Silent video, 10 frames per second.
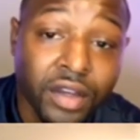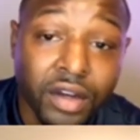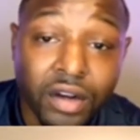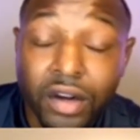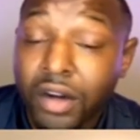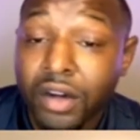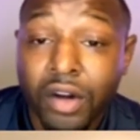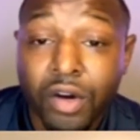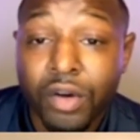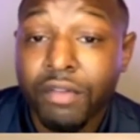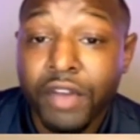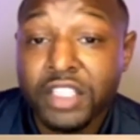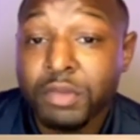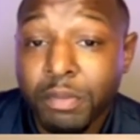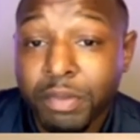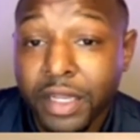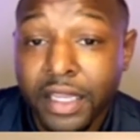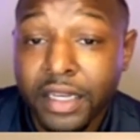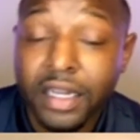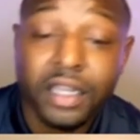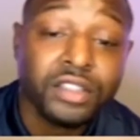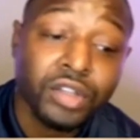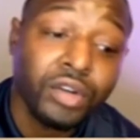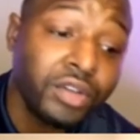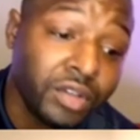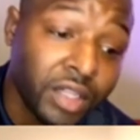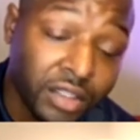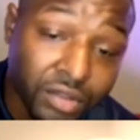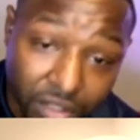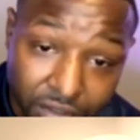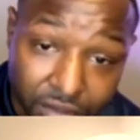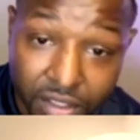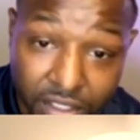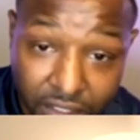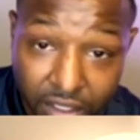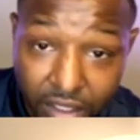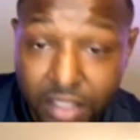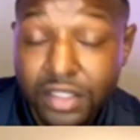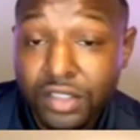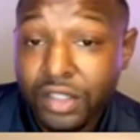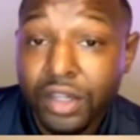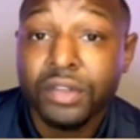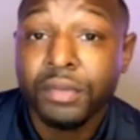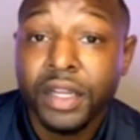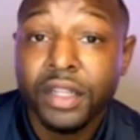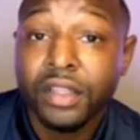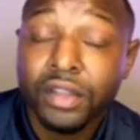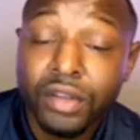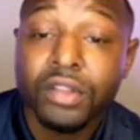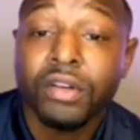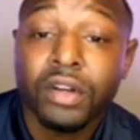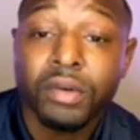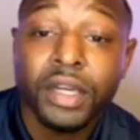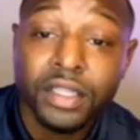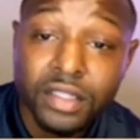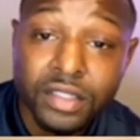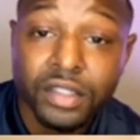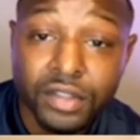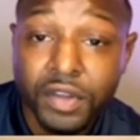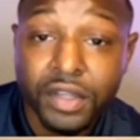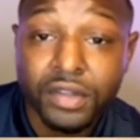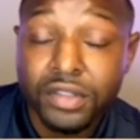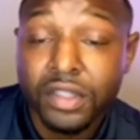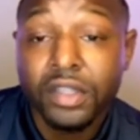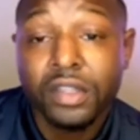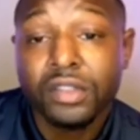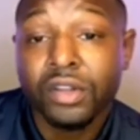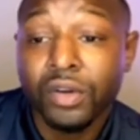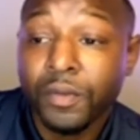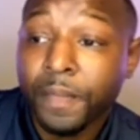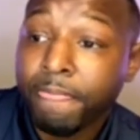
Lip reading: whole investment plan that I can show you that you literally, in 6 years of renting, you're throwing away 6 figures. So